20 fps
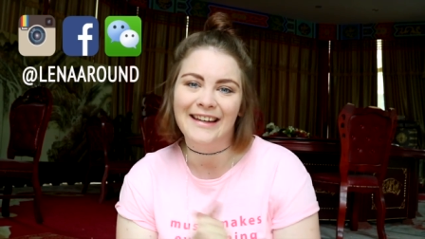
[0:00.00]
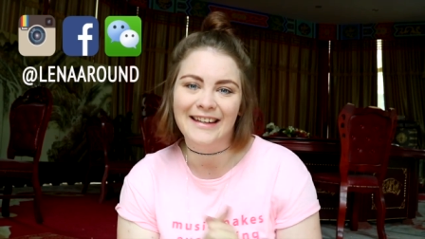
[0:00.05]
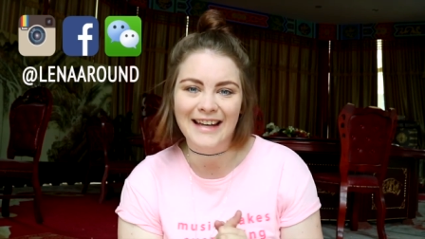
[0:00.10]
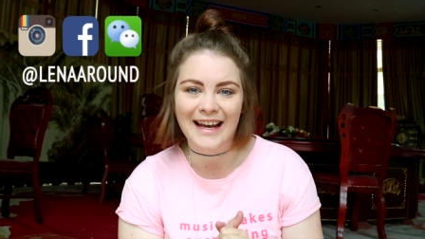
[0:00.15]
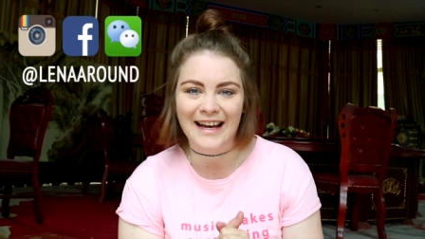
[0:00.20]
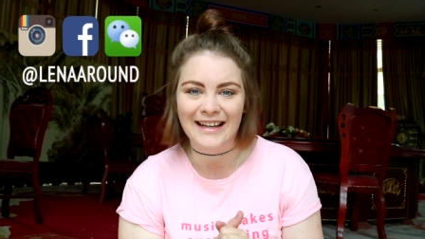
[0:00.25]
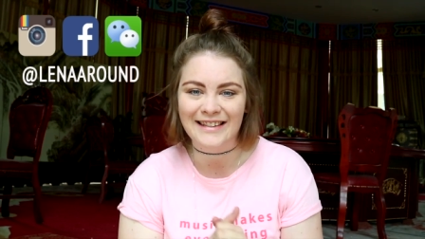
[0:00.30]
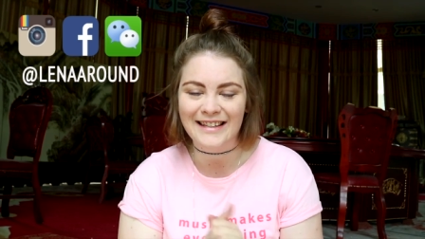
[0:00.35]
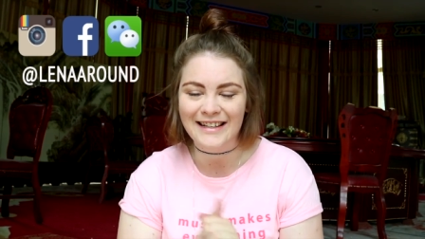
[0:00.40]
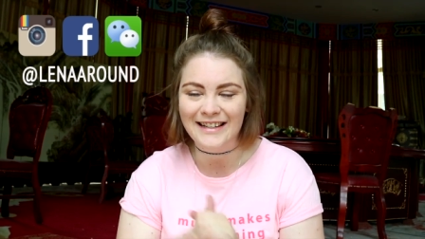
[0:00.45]

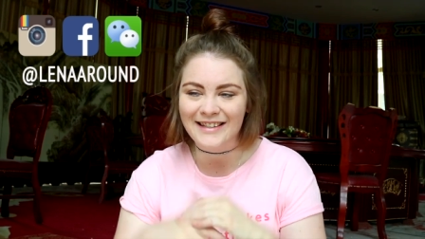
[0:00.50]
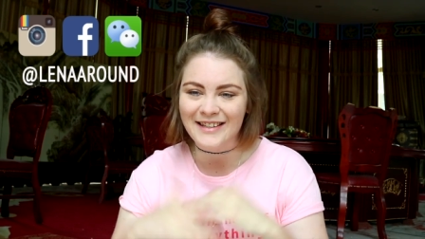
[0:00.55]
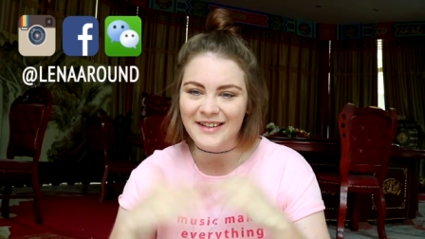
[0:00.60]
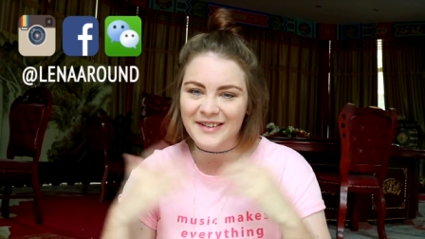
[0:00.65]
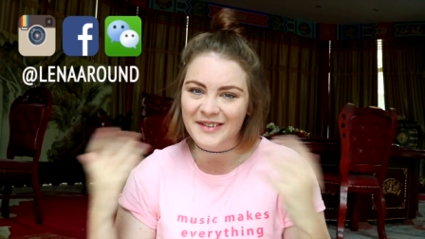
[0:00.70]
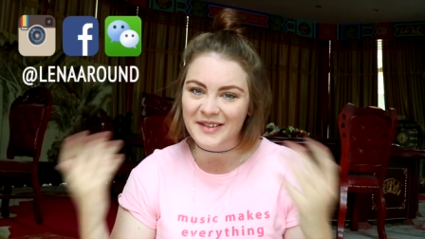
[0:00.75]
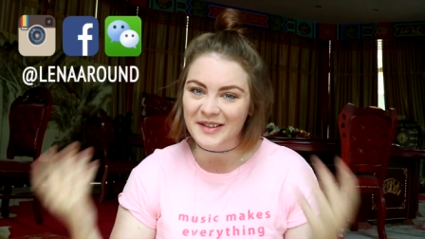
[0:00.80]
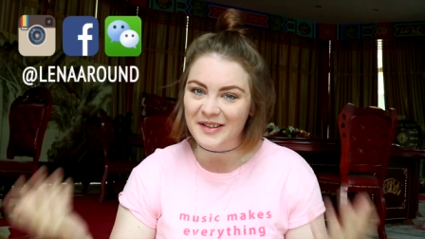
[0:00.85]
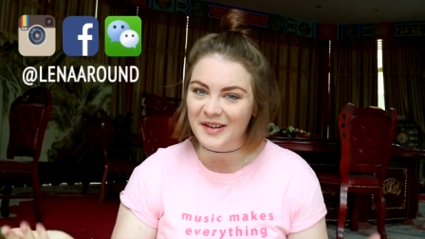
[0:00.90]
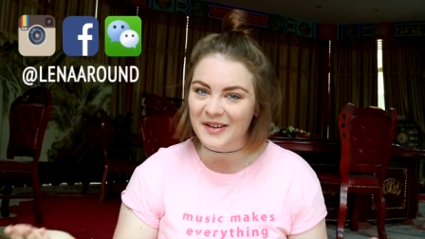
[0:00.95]
Yes, it's
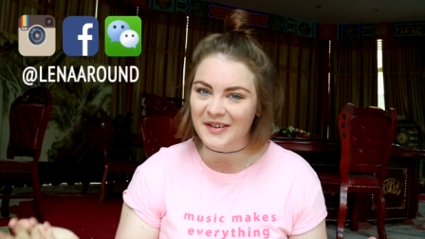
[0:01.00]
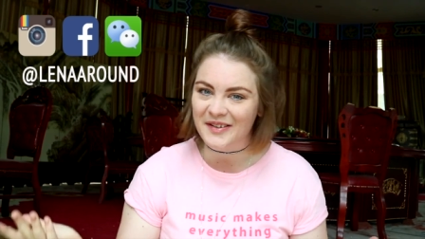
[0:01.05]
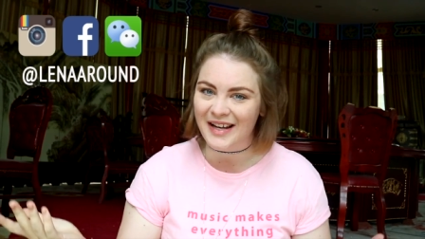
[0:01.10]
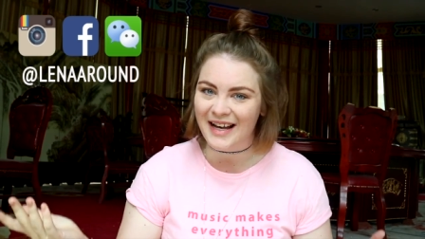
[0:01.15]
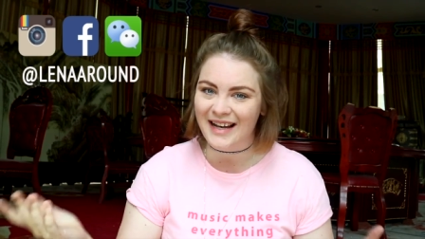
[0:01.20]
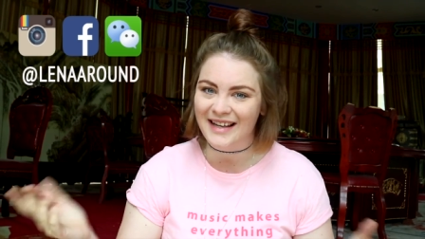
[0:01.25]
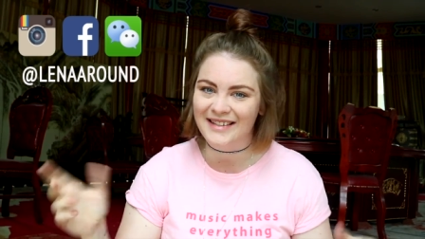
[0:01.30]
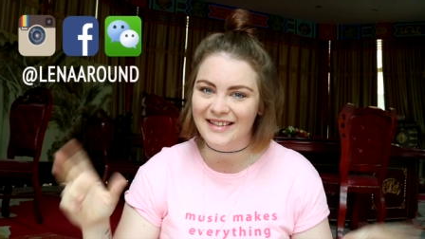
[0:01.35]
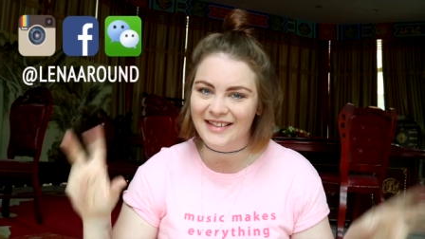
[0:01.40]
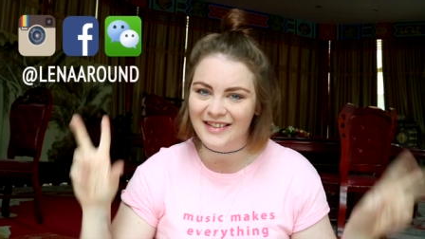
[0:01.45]
also known
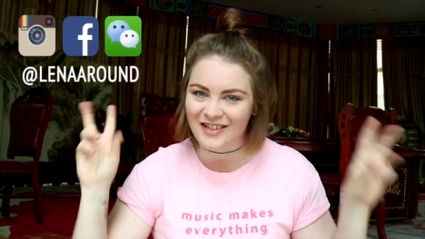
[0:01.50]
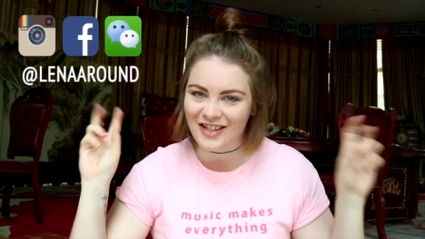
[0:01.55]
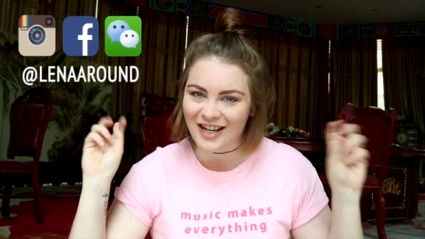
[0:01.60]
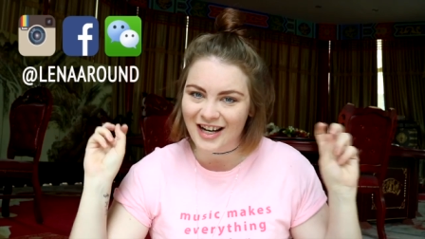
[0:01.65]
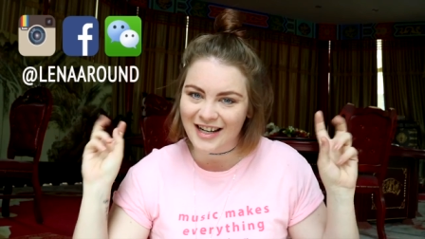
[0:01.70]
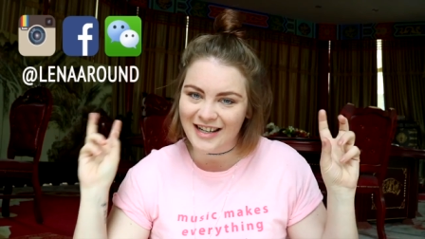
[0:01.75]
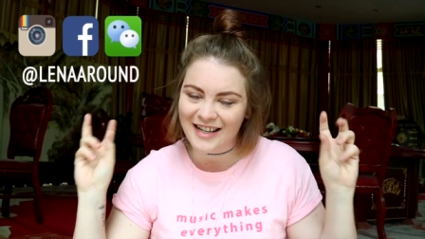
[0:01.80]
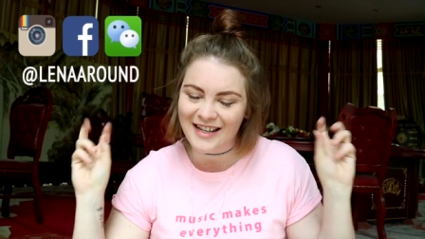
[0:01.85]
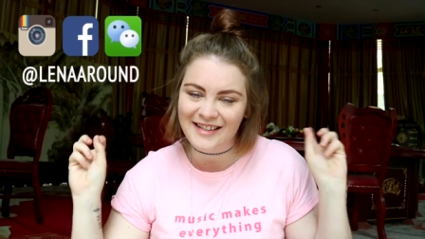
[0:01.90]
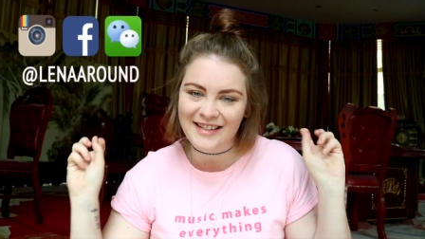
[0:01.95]
as the
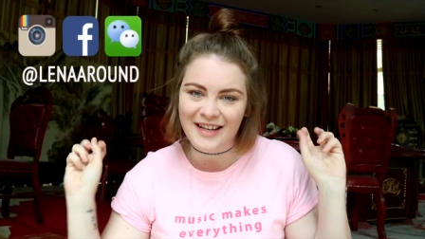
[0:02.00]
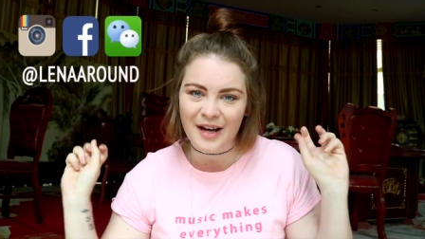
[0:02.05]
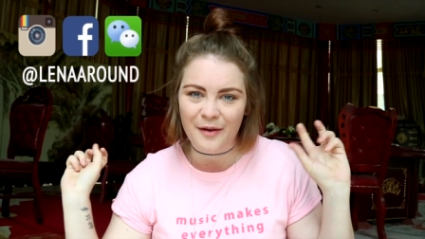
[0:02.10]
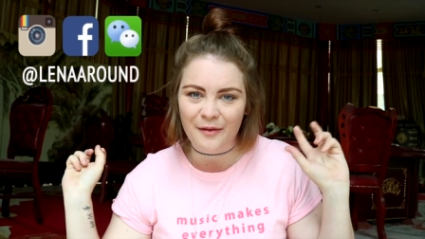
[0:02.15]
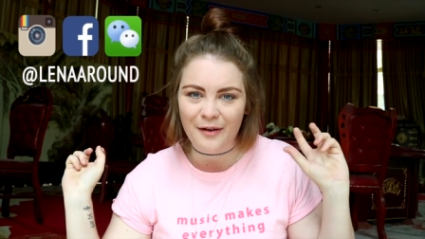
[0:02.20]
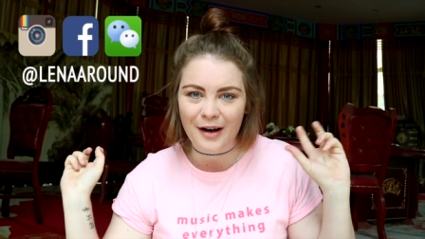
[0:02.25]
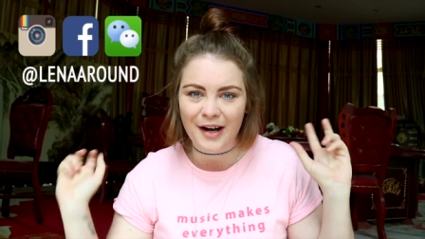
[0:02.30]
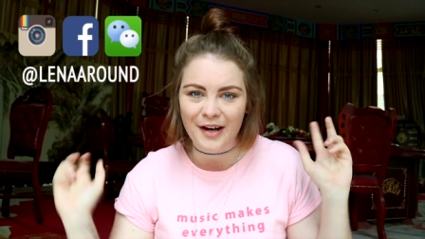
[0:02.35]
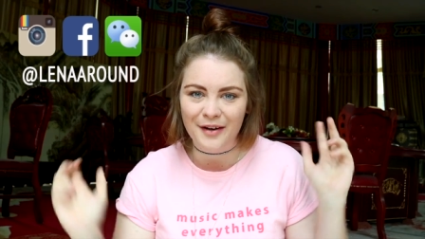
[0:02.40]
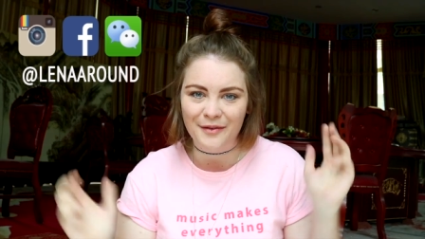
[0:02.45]
Chinese
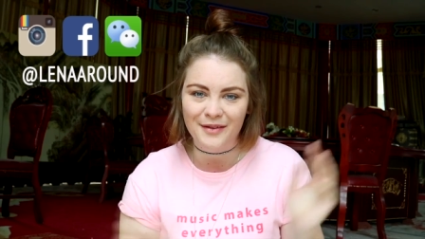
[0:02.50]
Hawaii,